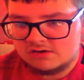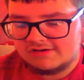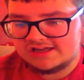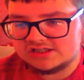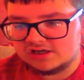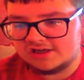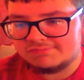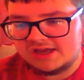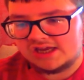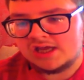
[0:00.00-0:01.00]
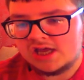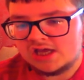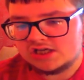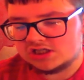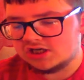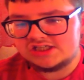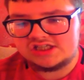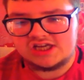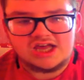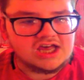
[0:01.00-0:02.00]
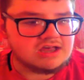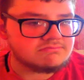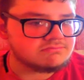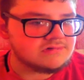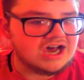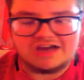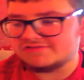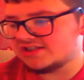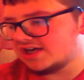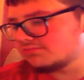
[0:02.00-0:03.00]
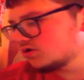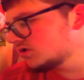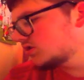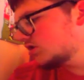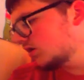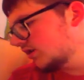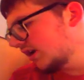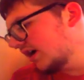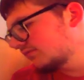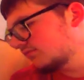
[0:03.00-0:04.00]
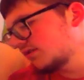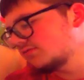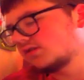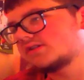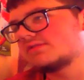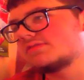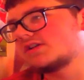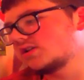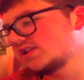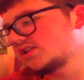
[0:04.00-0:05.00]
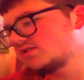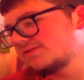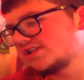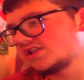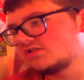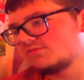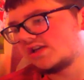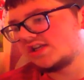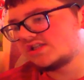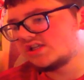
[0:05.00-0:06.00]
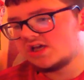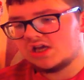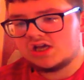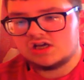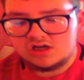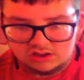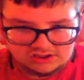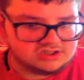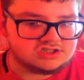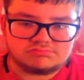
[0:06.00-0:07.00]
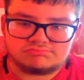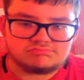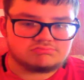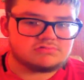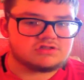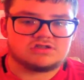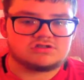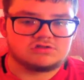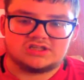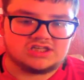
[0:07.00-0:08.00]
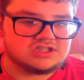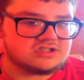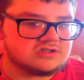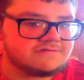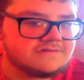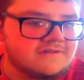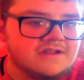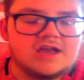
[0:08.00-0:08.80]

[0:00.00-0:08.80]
Where's Scotty B? Scotty, half the time, doesn't join the live streams all the time because he's busy doing his college studying and stuff.